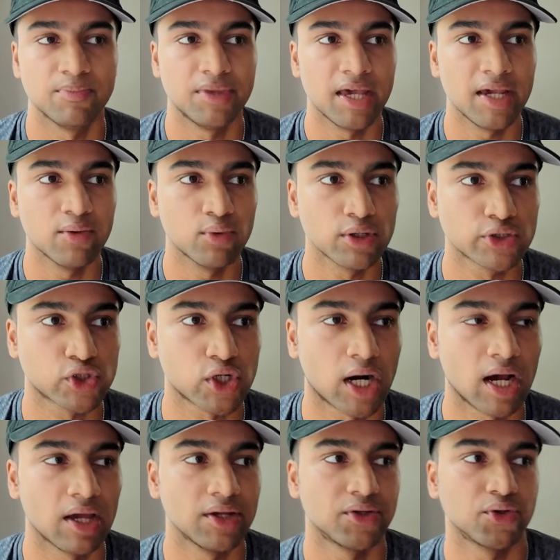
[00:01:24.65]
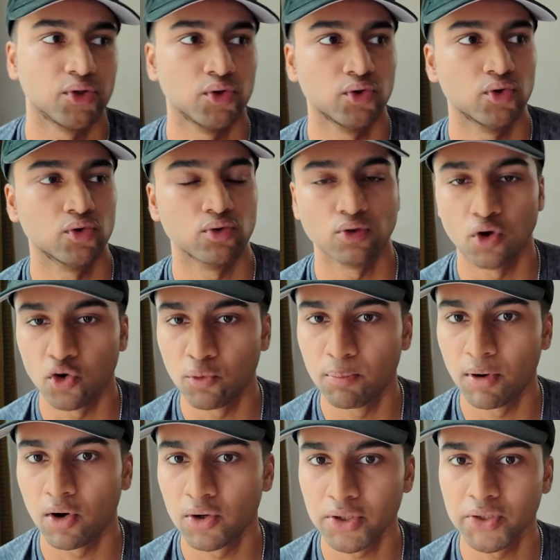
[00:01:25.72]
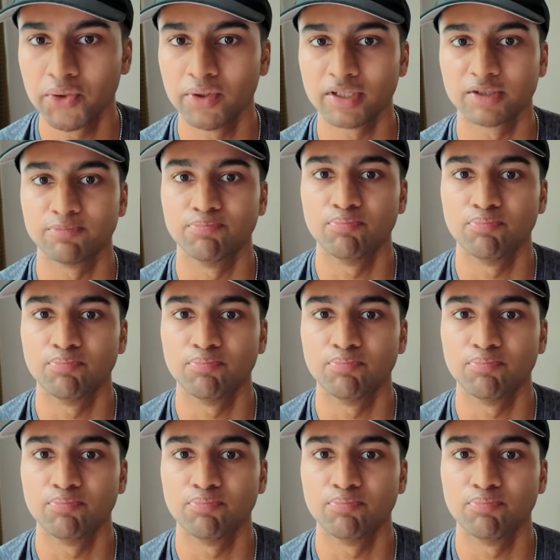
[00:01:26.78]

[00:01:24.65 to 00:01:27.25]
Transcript: they will try to lowball you as